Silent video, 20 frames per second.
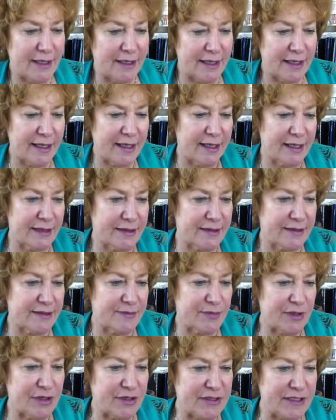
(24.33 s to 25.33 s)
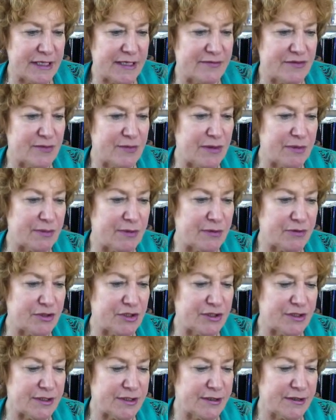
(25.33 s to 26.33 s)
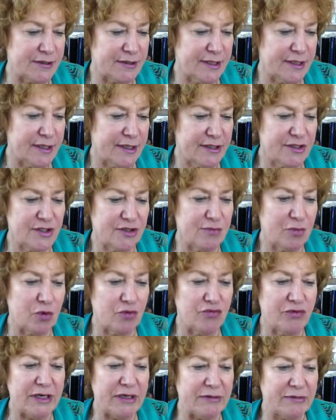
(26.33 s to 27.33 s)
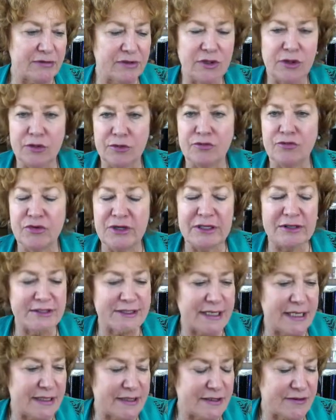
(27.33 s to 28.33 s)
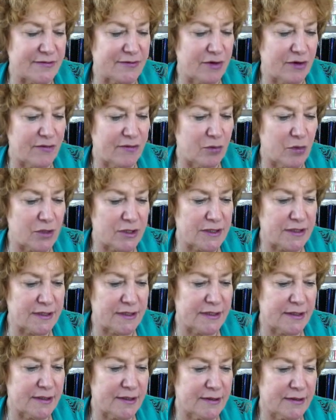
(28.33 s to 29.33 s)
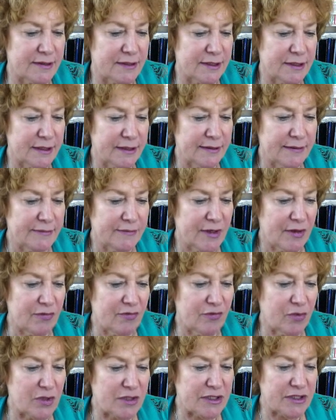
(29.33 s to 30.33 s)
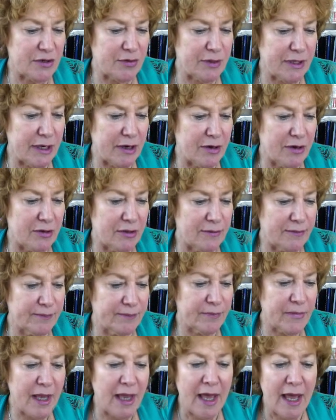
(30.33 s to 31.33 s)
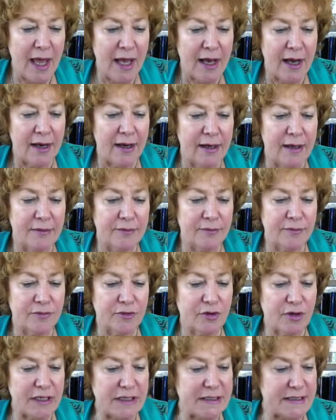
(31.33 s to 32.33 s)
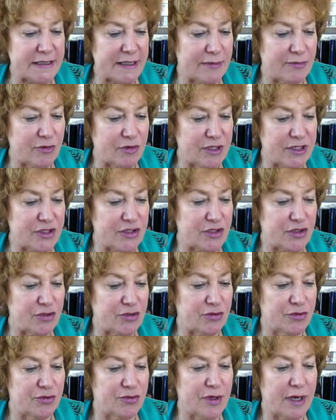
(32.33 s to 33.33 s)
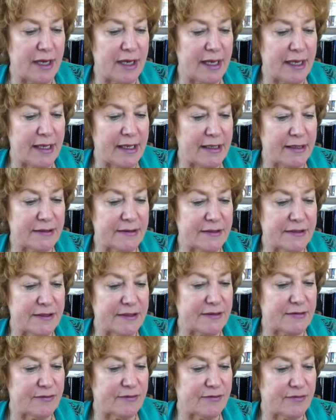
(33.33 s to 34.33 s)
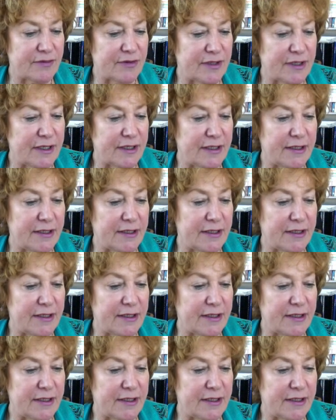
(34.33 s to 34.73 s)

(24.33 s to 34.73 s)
and because it gives people just it's a more real sense of what's going on. Great summaries too, and for both